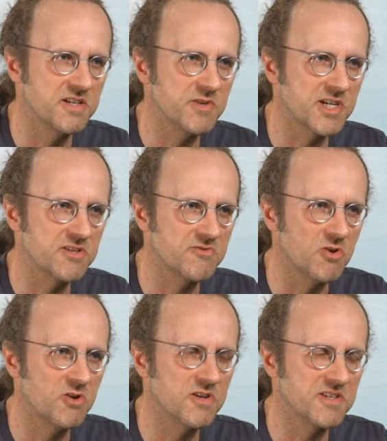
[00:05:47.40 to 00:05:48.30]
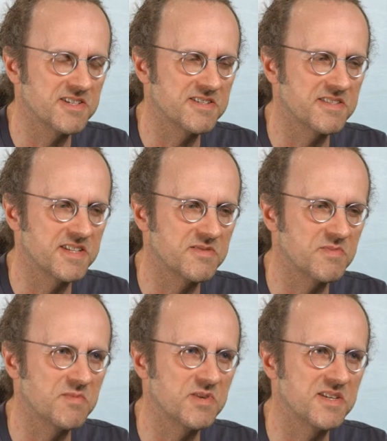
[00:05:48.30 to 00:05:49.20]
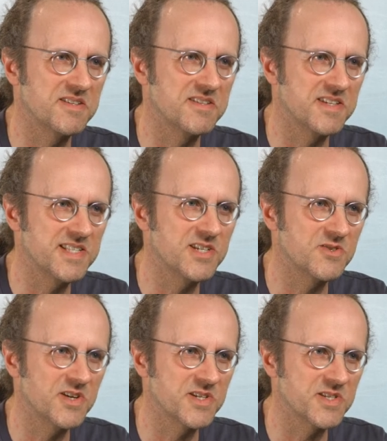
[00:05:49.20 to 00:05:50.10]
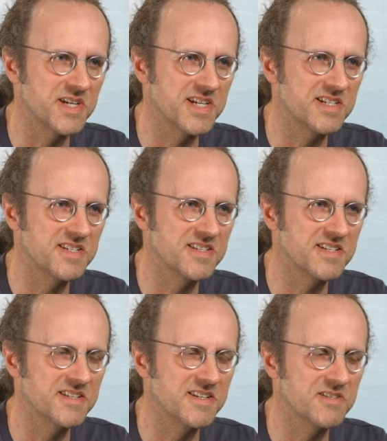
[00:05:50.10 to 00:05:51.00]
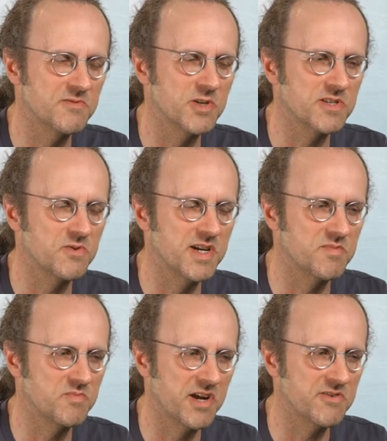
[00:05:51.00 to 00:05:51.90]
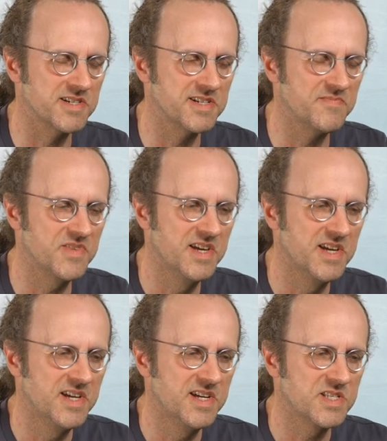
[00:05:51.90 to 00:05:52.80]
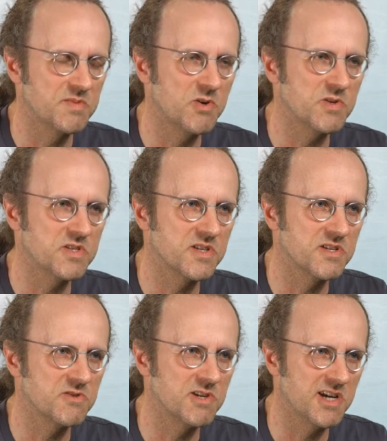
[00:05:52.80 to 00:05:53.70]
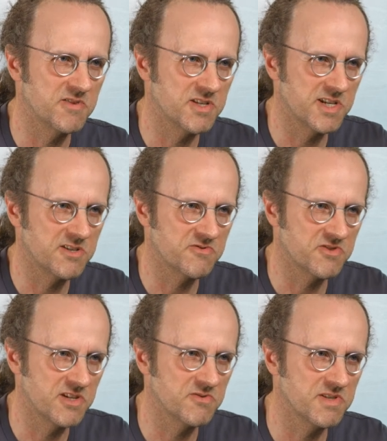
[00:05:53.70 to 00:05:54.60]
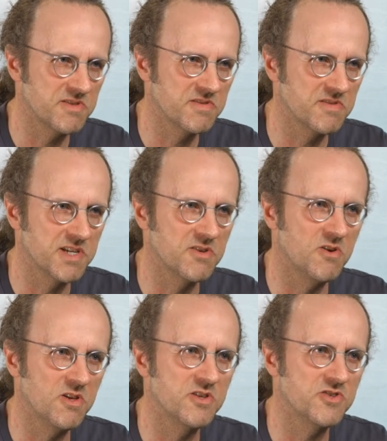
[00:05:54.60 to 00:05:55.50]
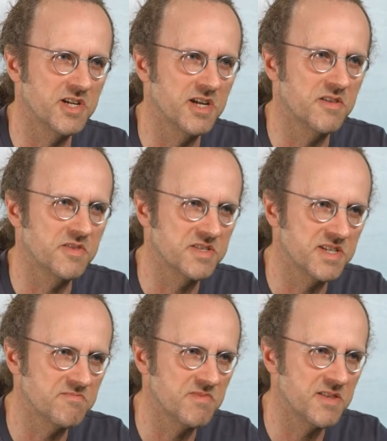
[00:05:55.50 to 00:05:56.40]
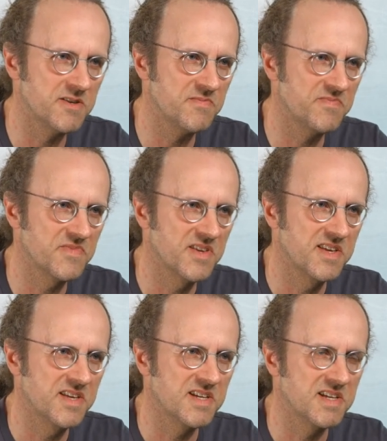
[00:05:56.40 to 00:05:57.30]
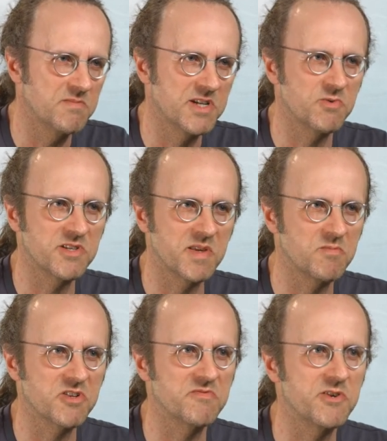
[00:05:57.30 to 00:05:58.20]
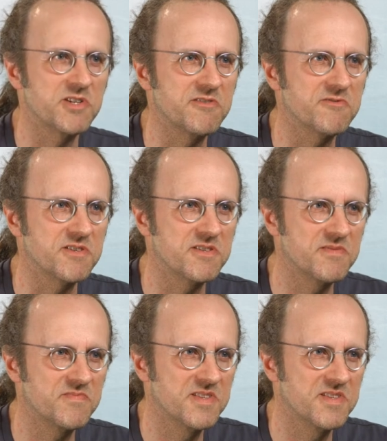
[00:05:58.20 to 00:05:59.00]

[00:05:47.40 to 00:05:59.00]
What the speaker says: that we can draw that's maybe easier to understand and it works quite parallel. Suppose you have a set of children that all share the same mother, but one of them looks very different.